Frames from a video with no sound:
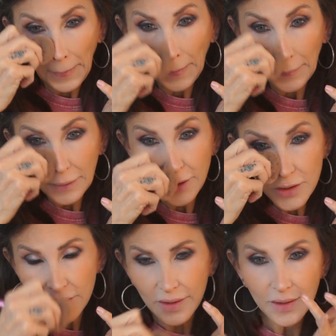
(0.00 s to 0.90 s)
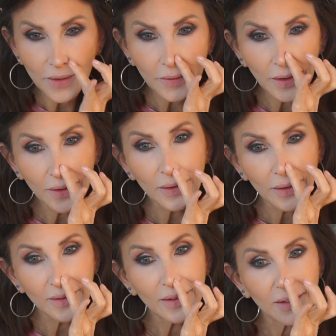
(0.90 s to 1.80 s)
I usually don't
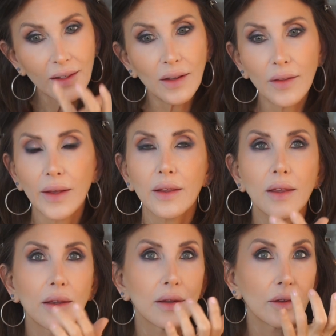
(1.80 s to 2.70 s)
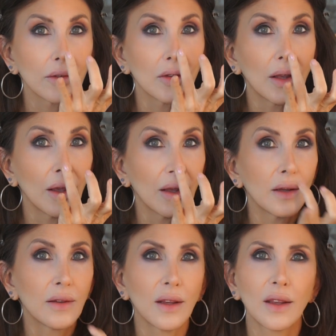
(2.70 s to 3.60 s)
notice until I get to
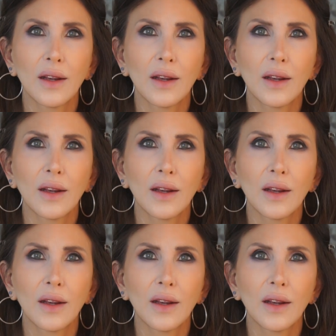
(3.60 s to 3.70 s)
editing,